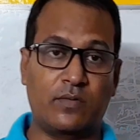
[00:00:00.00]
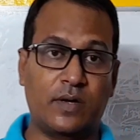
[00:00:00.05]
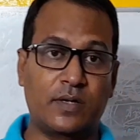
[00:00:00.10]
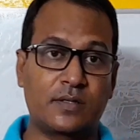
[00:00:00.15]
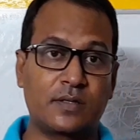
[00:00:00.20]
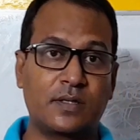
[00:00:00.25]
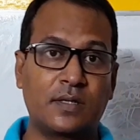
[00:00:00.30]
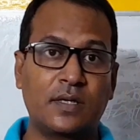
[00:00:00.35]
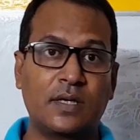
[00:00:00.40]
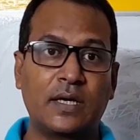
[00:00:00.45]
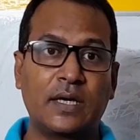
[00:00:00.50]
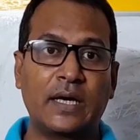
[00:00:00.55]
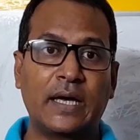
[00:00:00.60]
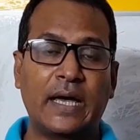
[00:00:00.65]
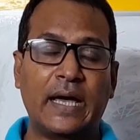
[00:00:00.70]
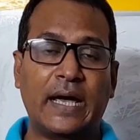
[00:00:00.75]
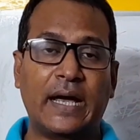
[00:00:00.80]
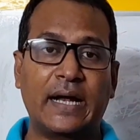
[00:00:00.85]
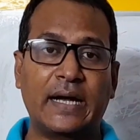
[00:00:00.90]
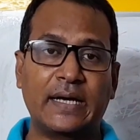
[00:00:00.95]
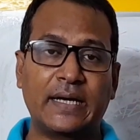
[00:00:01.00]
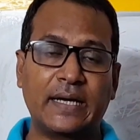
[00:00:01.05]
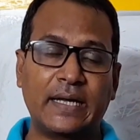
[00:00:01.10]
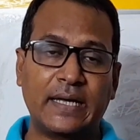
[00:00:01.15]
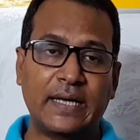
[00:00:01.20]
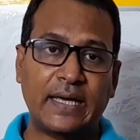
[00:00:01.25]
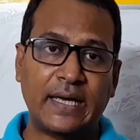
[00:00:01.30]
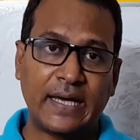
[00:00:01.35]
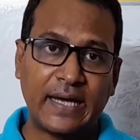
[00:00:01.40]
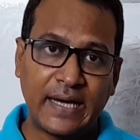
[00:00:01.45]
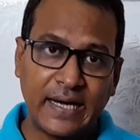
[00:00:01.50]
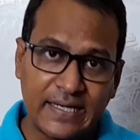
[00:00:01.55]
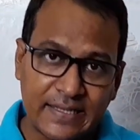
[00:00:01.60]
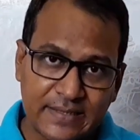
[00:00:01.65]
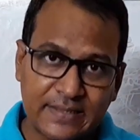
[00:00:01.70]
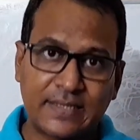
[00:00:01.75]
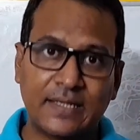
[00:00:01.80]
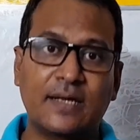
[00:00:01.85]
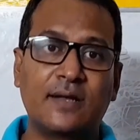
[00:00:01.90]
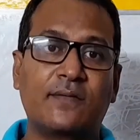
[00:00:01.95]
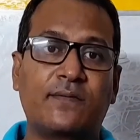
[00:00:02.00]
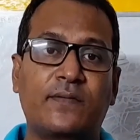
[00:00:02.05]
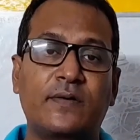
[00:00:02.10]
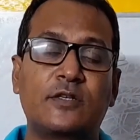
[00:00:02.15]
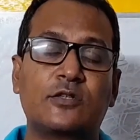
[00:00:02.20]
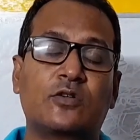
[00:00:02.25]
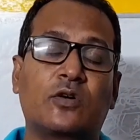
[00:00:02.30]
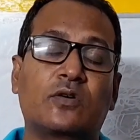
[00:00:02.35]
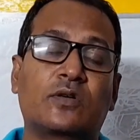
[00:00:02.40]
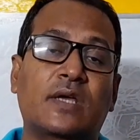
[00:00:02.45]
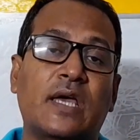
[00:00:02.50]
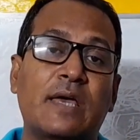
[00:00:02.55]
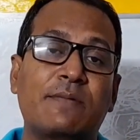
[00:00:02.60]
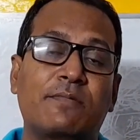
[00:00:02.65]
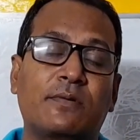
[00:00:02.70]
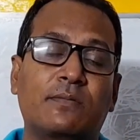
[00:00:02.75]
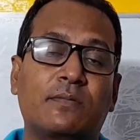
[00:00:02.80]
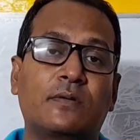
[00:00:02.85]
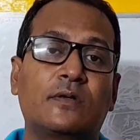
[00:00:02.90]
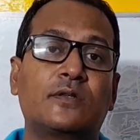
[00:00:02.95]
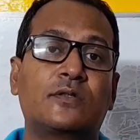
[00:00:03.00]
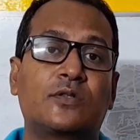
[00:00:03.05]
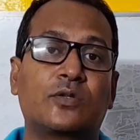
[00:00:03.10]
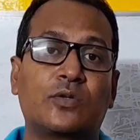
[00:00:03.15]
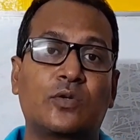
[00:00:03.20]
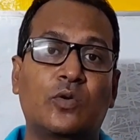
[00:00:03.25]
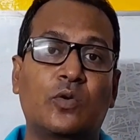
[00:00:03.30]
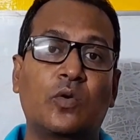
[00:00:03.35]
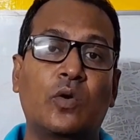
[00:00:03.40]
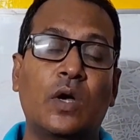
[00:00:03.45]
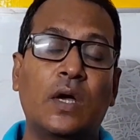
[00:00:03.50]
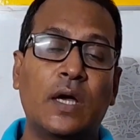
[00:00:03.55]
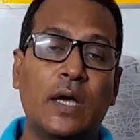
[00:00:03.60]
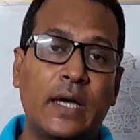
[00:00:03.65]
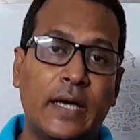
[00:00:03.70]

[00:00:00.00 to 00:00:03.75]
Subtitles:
weight, and itself is not capable to